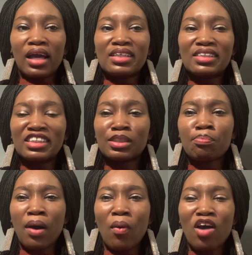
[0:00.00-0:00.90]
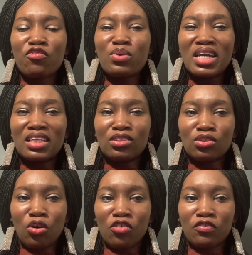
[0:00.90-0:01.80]
he is powerful
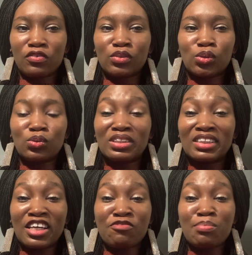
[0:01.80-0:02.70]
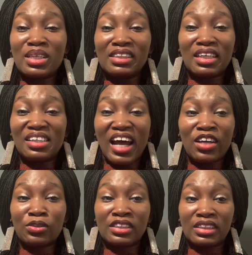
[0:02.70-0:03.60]
enough to save me in the
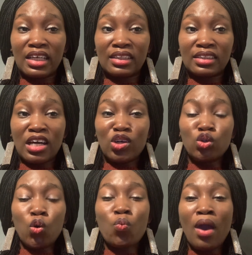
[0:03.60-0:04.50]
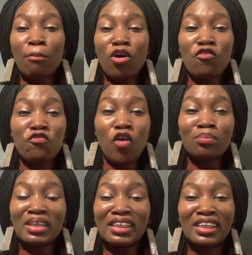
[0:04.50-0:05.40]
lion's den. No weapon
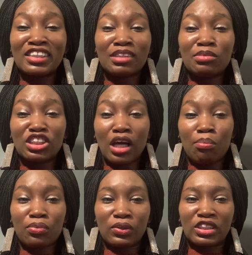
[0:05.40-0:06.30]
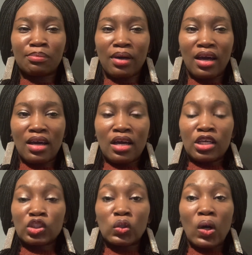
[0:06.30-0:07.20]
formed against me shall prosper.
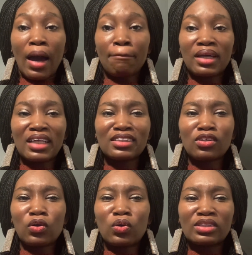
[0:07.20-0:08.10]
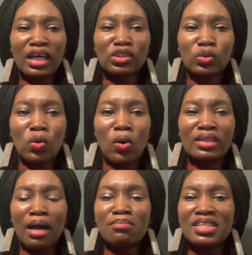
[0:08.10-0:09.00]
So I'm getting closer to God.
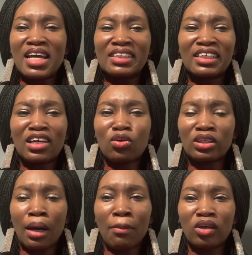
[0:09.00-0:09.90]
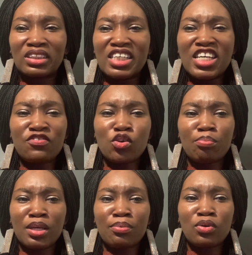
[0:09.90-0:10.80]
I'm learning a lot about evil
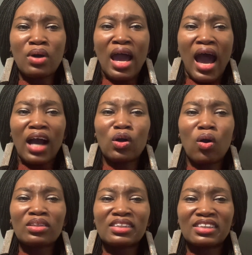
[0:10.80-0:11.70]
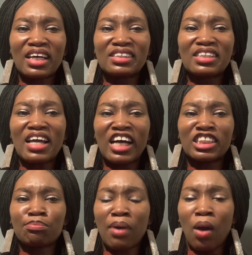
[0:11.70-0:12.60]
people, and God says he
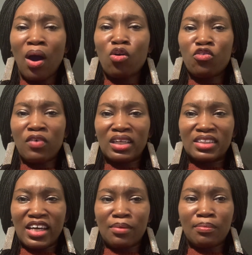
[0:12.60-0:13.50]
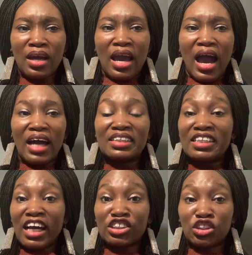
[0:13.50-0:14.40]
has power over them, and
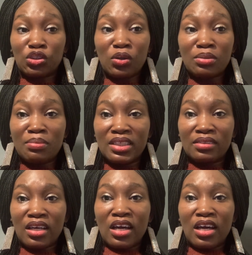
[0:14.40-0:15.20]
he has shown me.